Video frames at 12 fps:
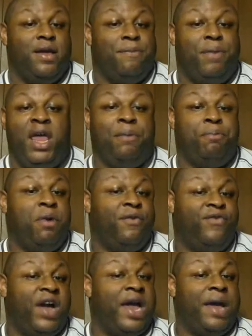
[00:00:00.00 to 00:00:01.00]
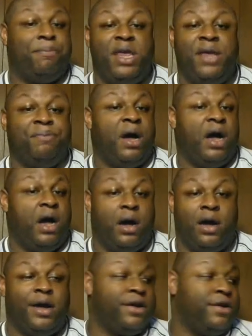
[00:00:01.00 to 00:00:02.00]
People fight, people
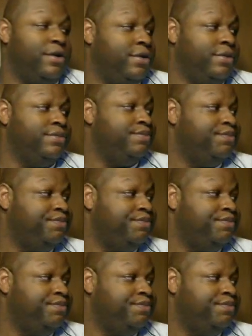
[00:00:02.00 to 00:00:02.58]
argue.